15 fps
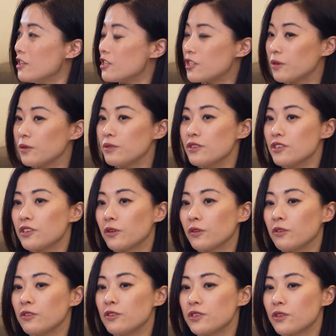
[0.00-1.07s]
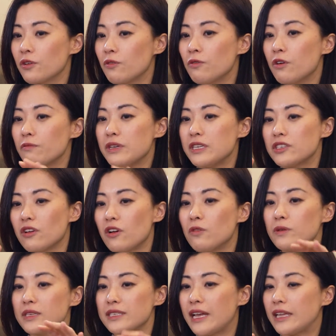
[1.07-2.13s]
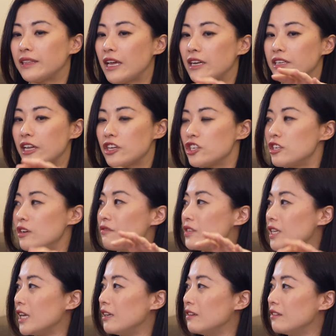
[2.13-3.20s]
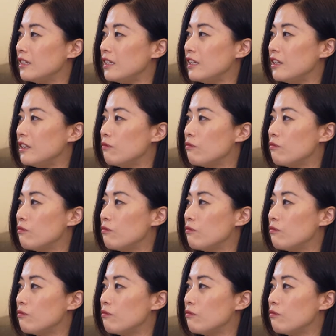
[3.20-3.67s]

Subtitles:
So what we saw was that shift in the